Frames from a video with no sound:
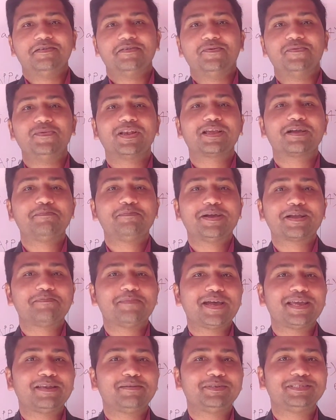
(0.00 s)
Welcome back.
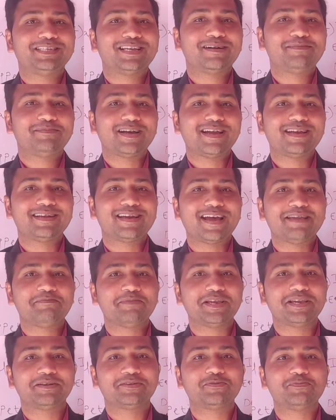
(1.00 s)
My name is Shyam, and I
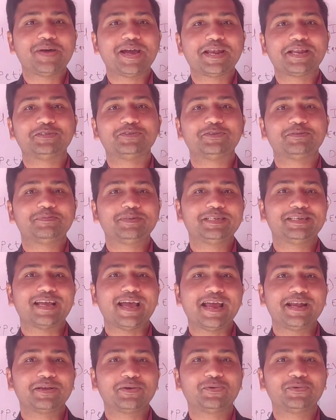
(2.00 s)
am here to manage your money
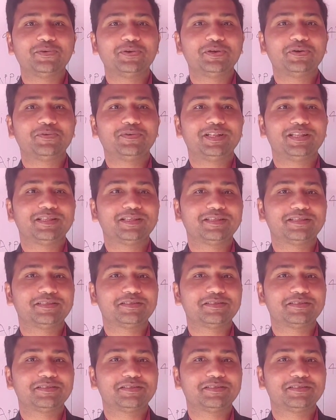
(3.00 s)
and grow your wealth.